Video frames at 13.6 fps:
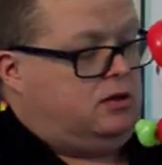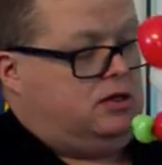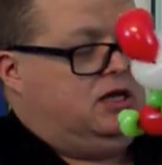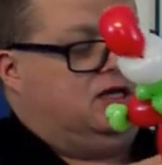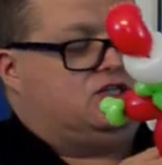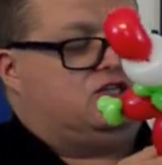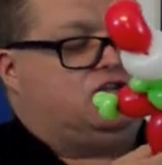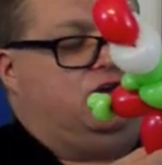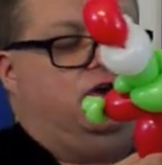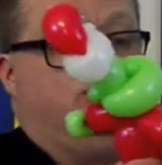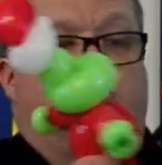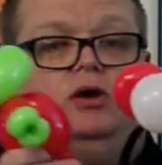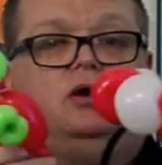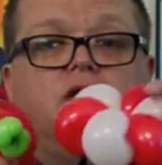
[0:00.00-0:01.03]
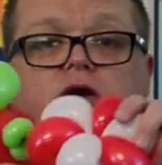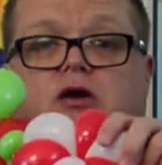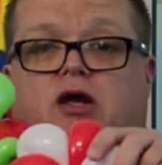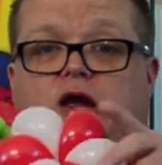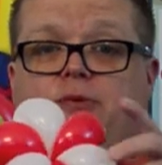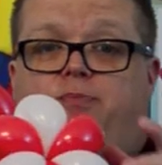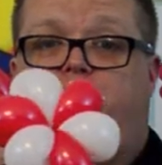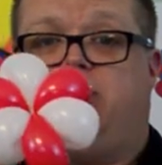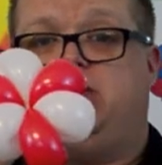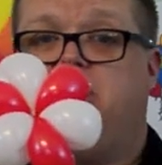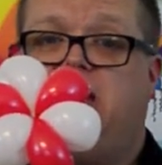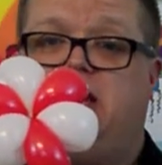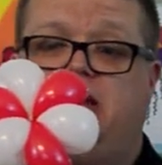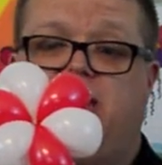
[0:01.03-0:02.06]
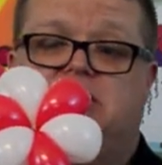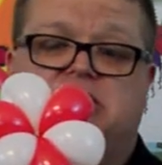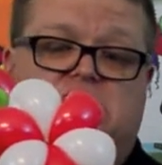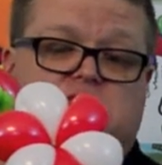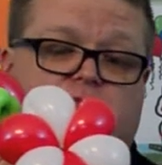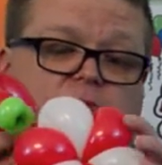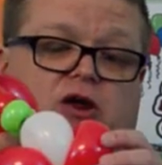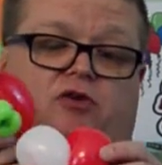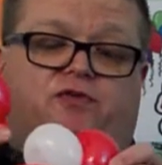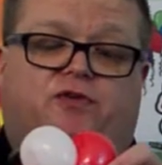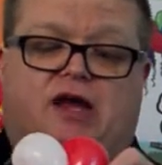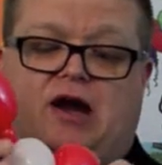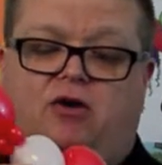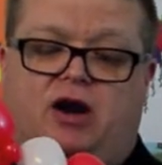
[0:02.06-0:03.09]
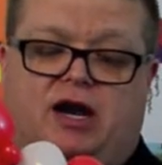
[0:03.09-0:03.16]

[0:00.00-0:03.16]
into a pre-made six petal flower.